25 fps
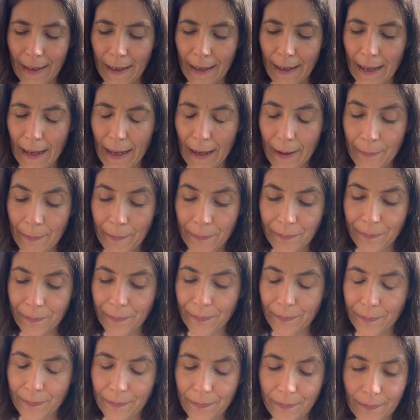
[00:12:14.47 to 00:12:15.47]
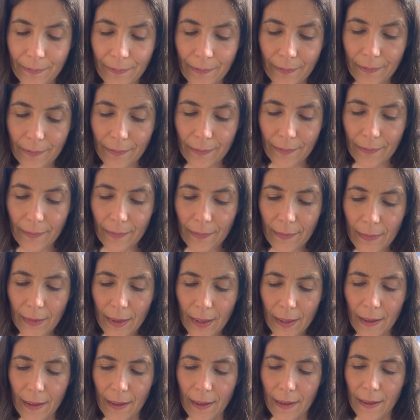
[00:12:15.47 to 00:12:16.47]

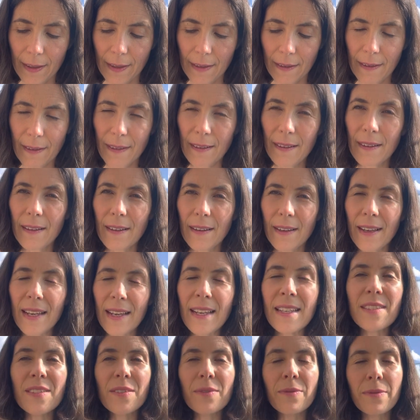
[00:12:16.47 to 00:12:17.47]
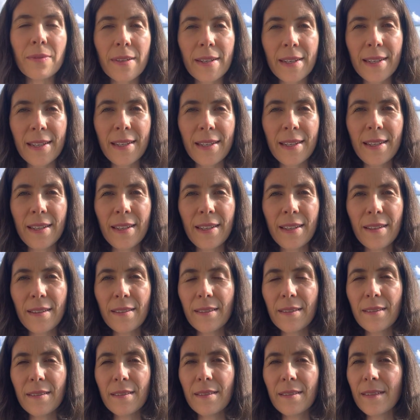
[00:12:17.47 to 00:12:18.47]
It's a really
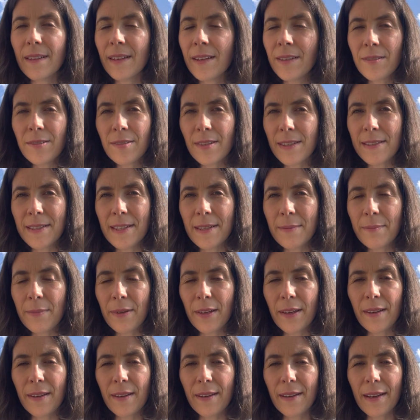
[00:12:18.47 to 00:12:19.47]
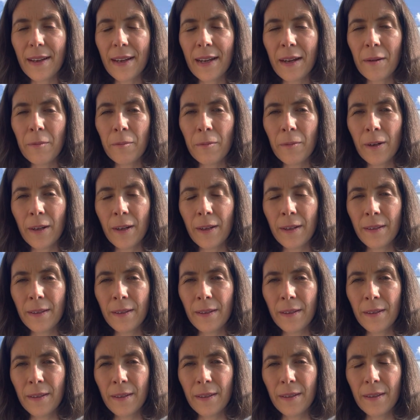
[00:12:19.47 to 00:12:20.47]
interesting book, and
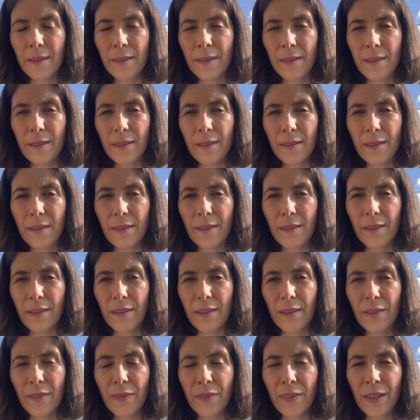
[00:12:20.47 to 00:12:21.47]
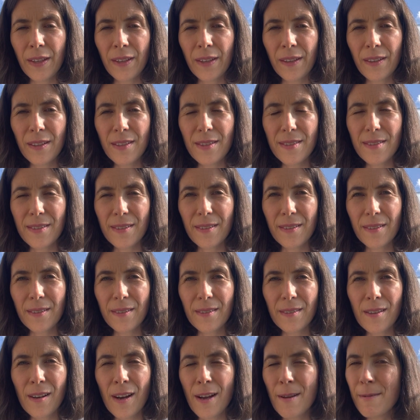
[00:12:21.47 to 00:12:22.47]
one that
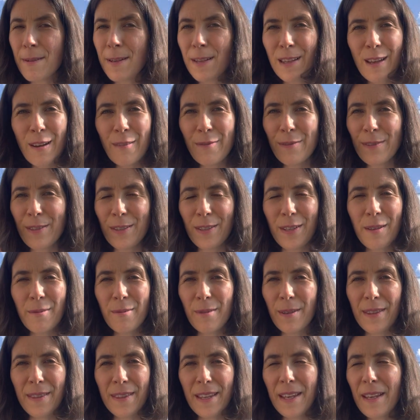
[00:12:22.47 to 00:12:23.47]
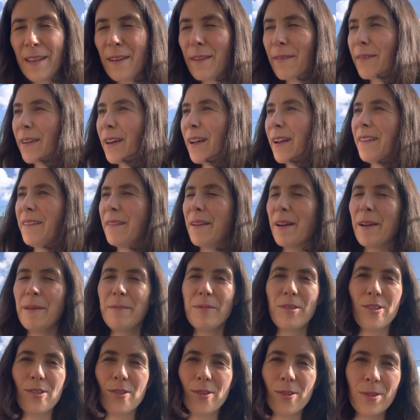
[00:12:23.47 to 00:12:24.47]
I would love to know what you think of it. I'm
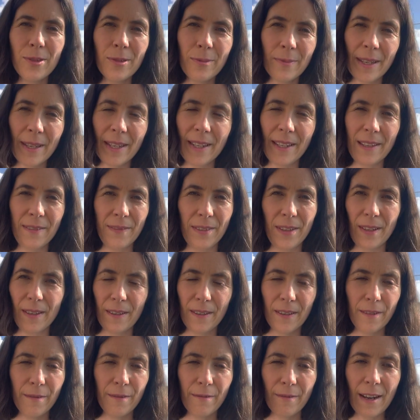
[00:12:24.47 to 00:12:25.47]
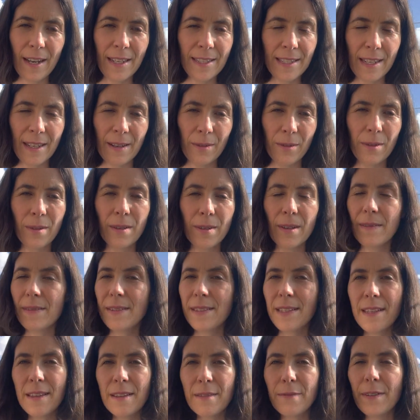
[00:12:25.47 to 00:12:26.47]
sure many of you have read it or have
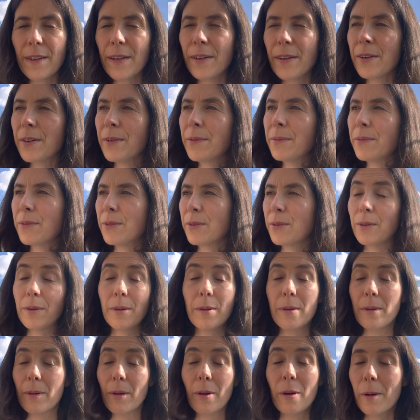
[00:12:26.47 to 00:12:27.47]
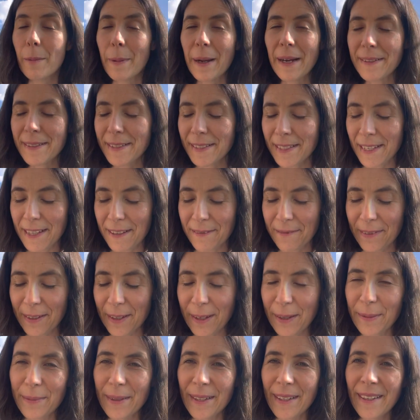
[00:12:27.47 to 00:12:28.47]
seen the film or are about to see the
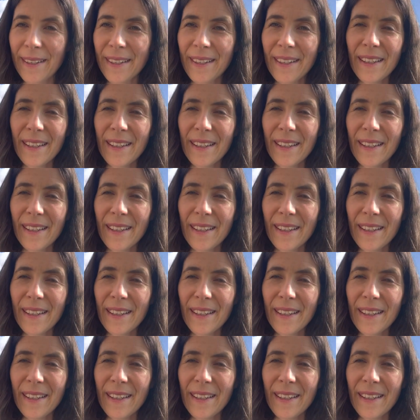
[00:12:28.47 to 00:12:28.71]
film. And